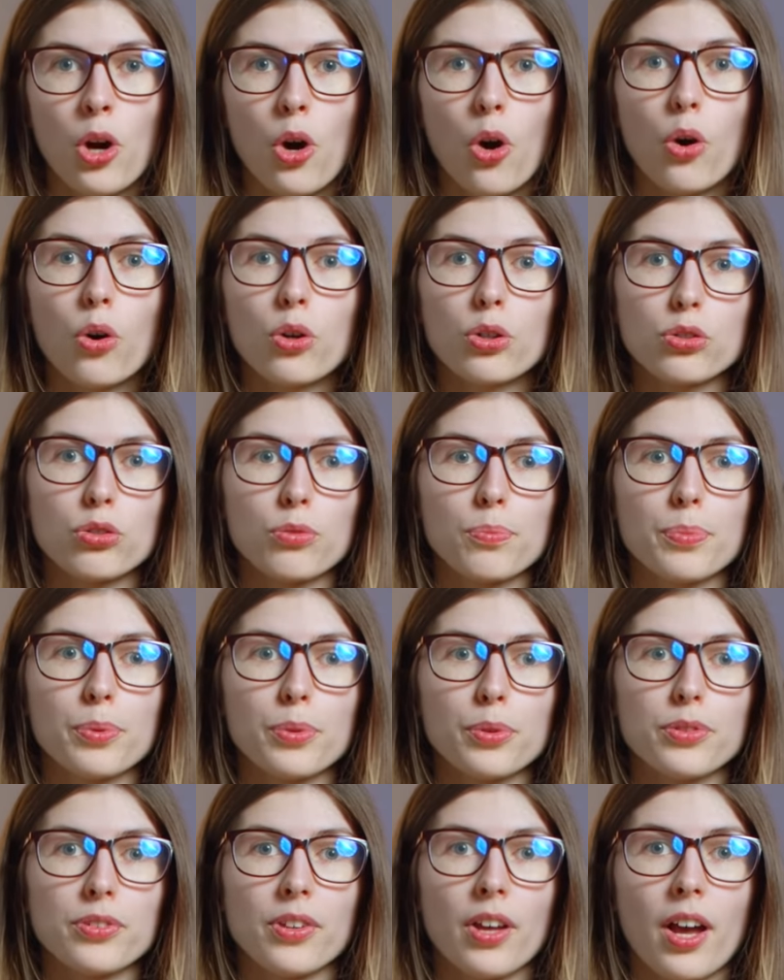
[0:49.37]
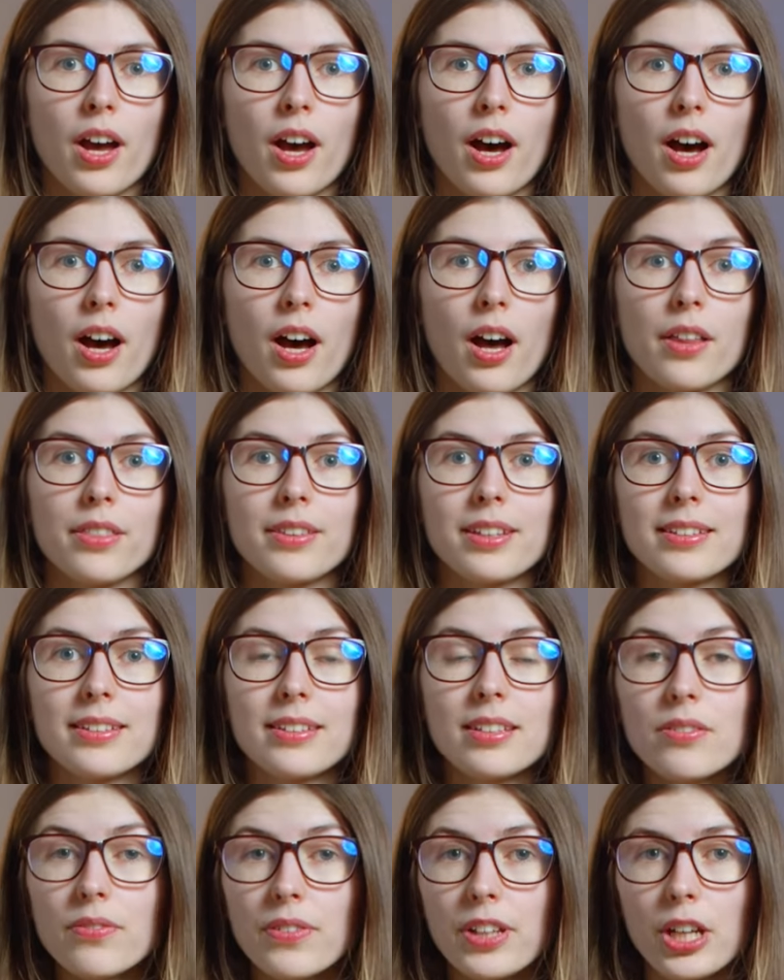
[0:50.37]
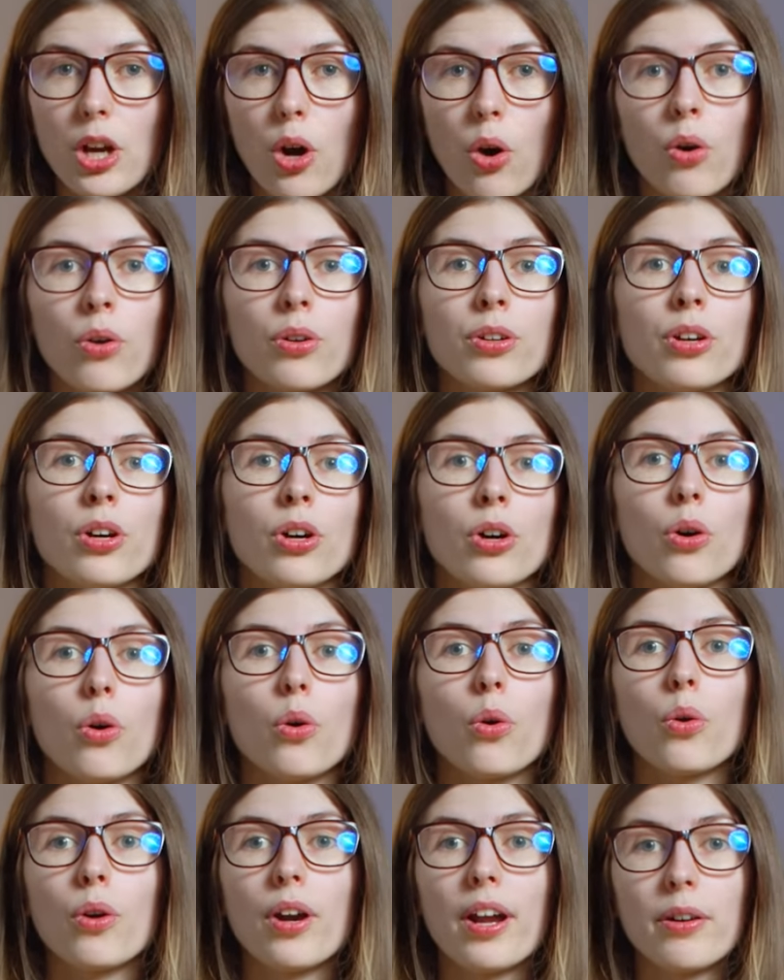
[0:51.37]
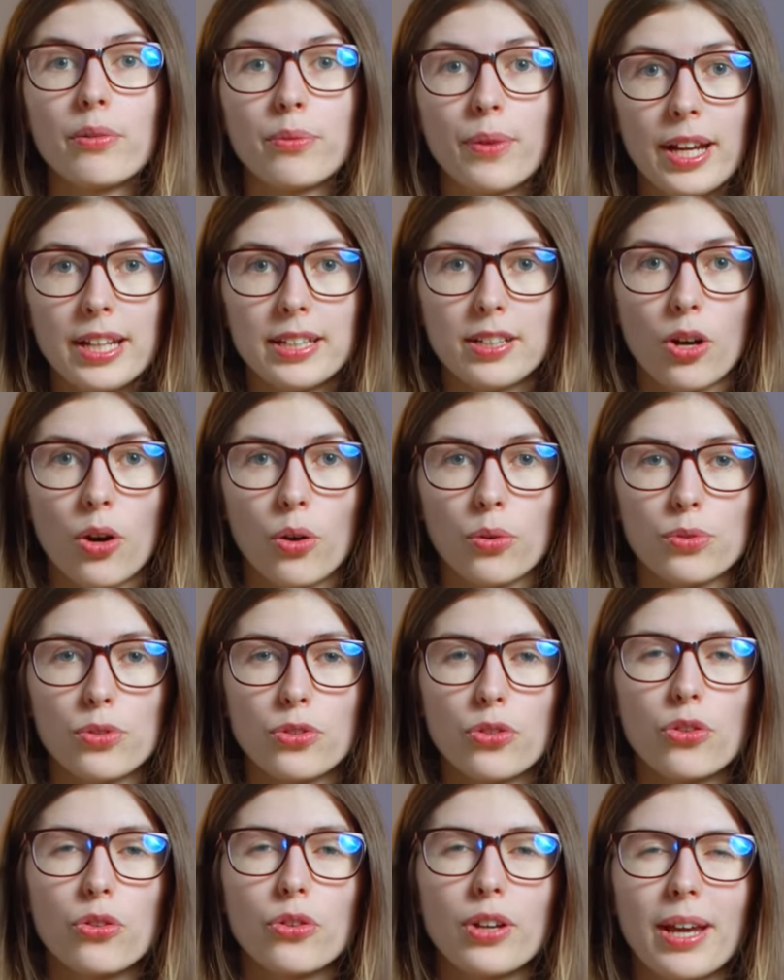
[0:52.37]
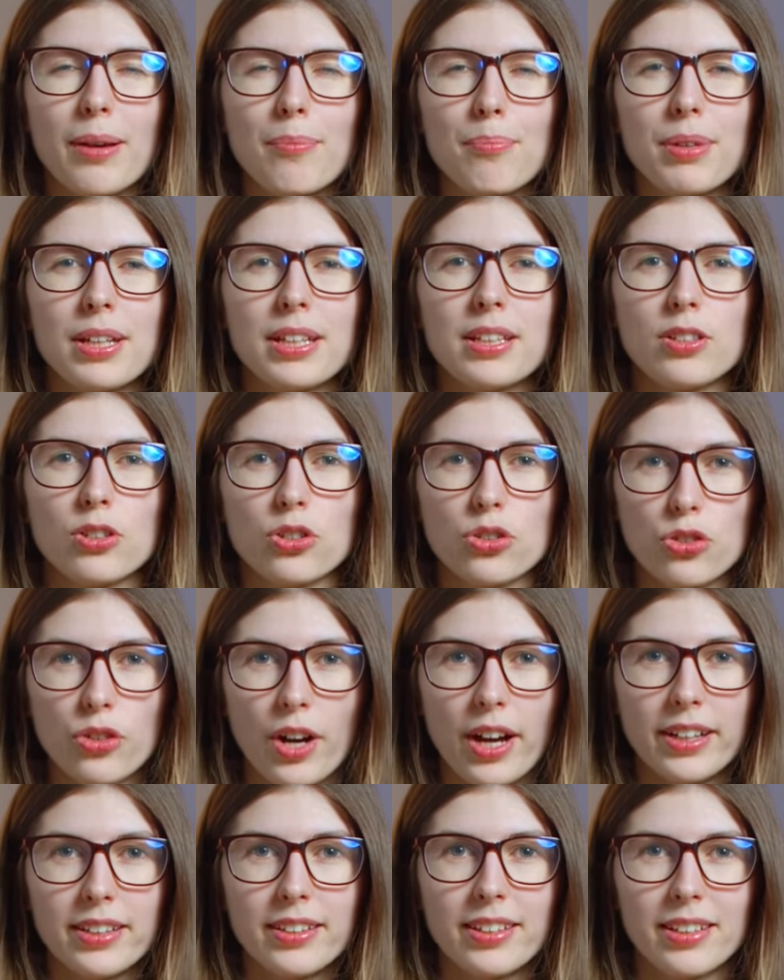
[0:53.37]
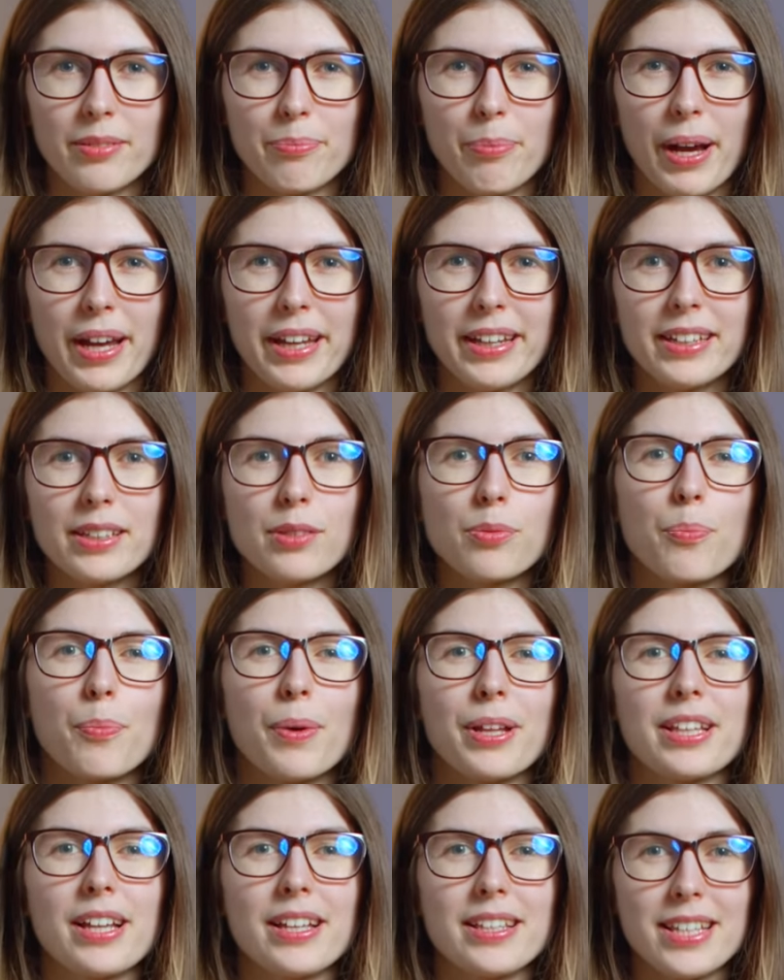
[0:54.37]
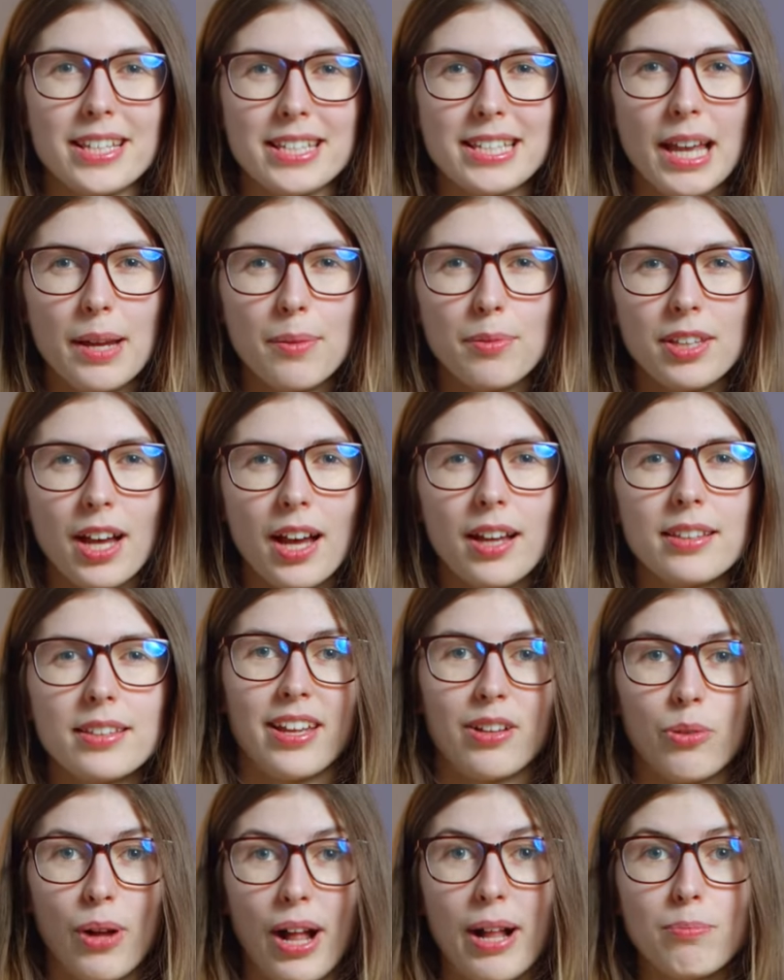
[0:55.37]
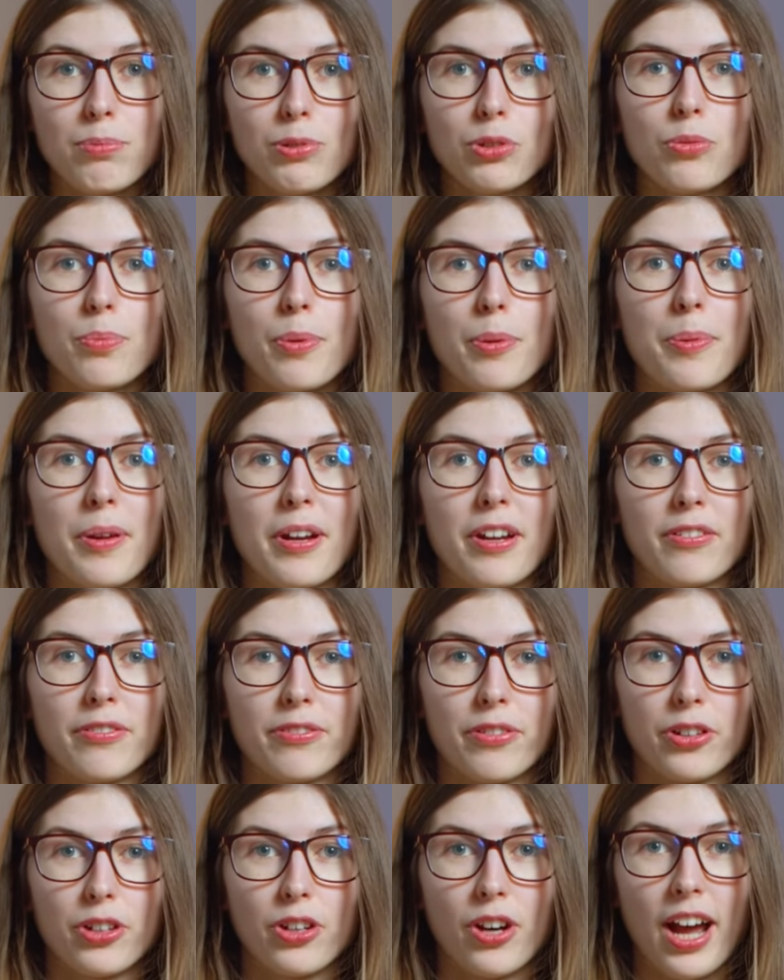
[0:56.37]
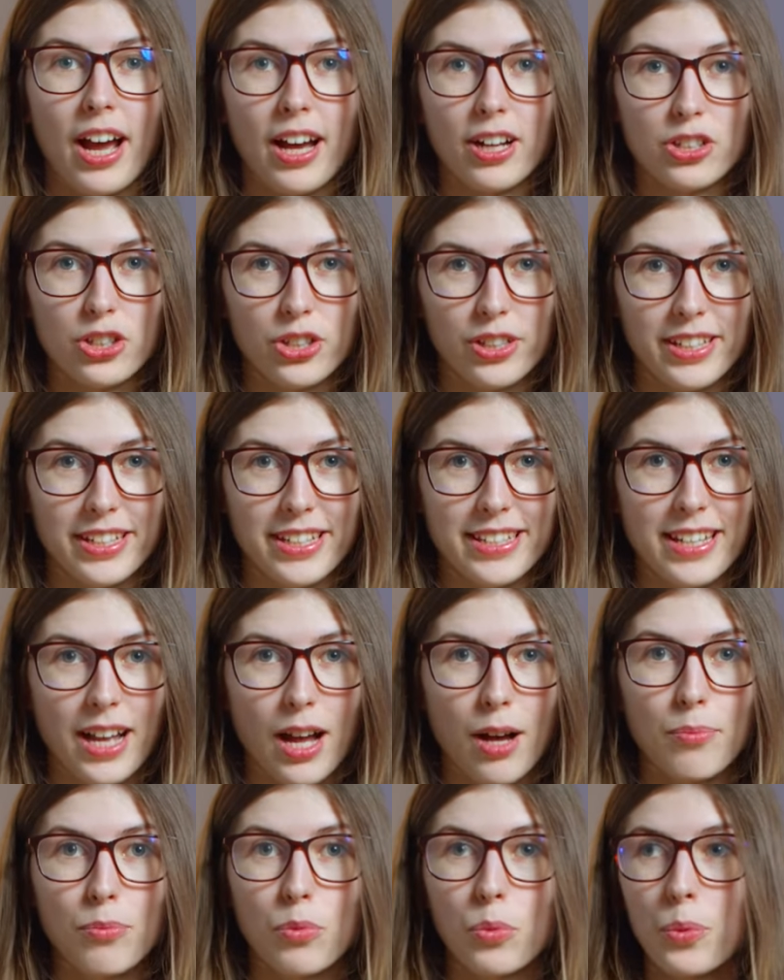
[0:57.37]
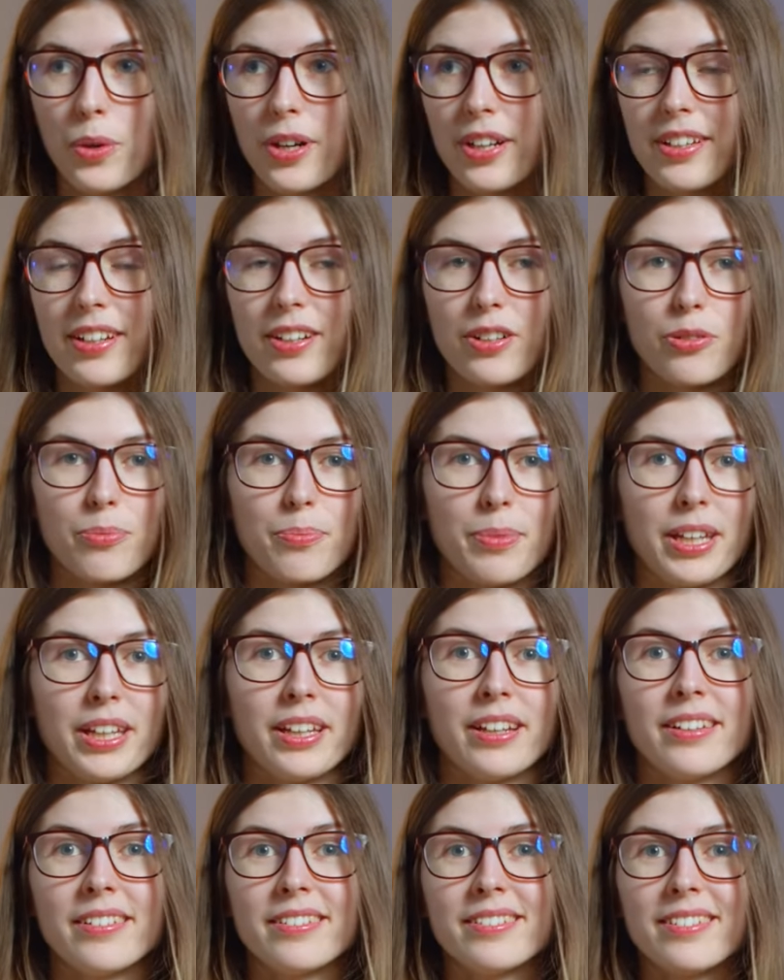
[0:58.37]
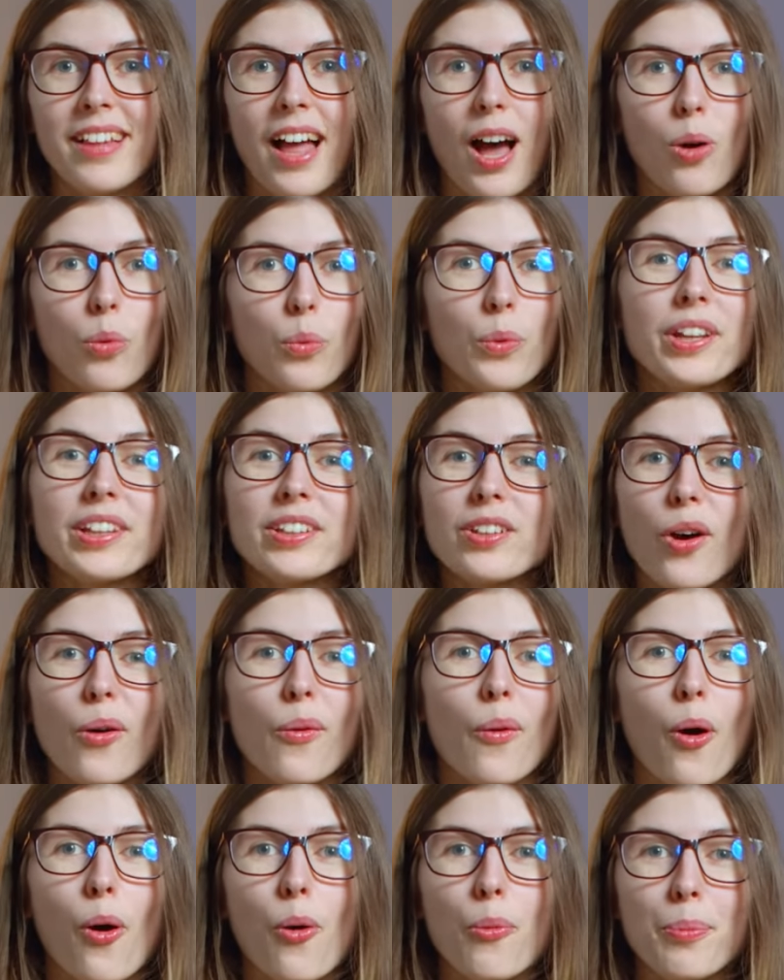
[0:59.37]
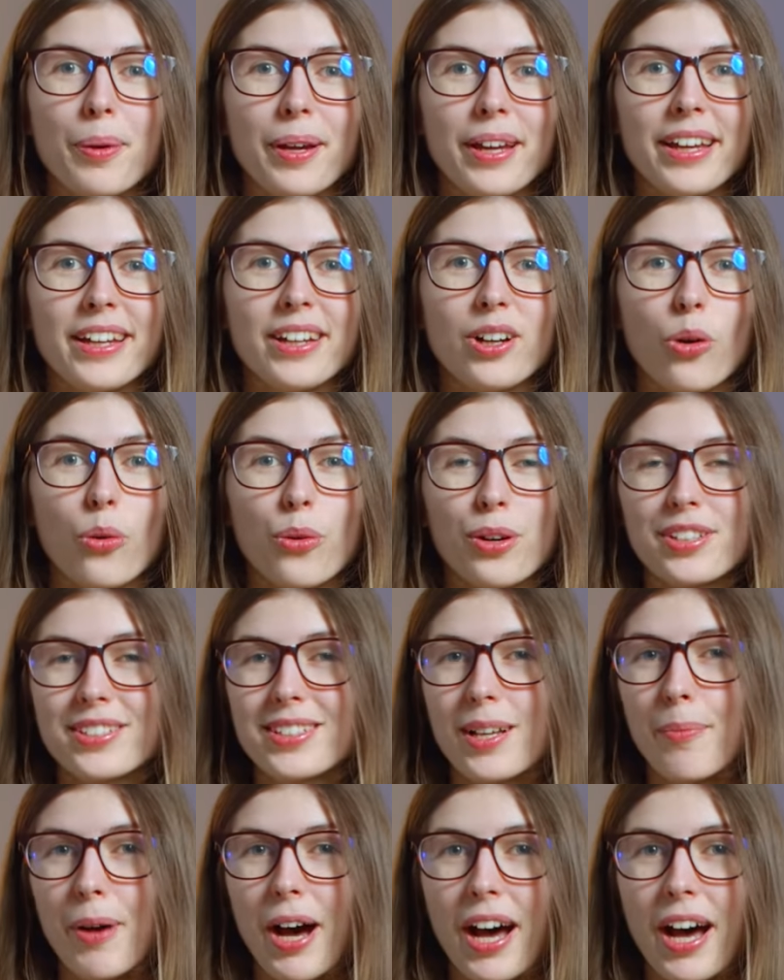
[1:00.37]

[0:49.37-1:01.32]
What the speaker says: or to put the TV on or a radio on so you can be distracted by it, but at the same time it will help you to prepare for your actual exam, where there could be a window open or some